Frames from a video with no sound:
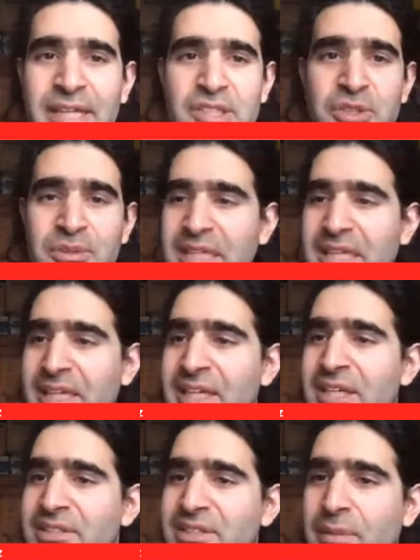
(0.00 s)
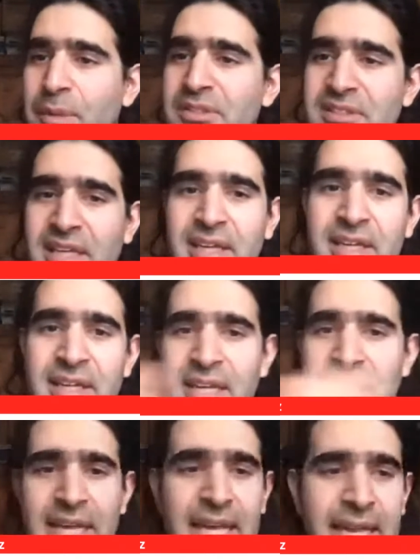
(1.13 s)
And then eventually someone will
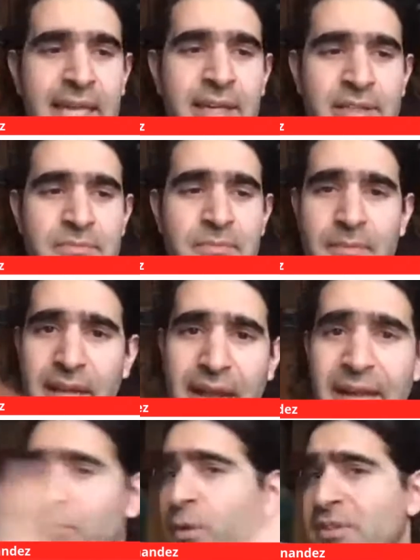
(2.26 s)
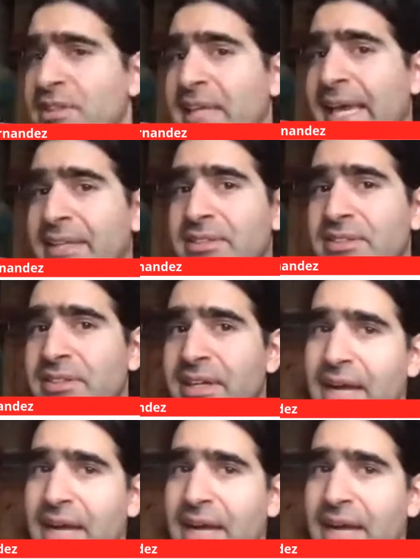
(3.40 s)
say, hey, I've got to guess,